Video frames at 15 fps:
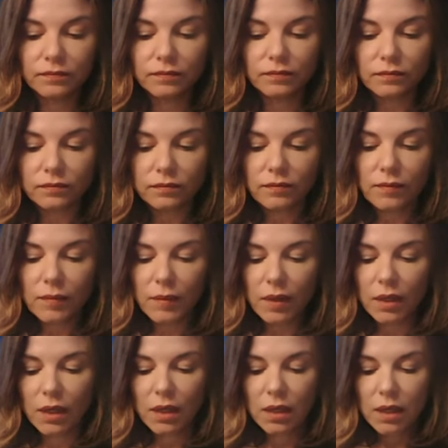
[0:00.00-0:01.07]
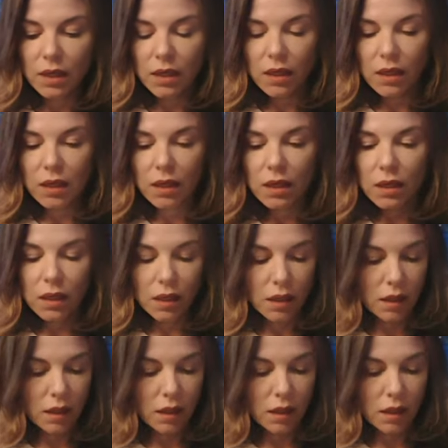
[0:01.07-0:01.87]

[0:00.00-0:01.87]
(silence)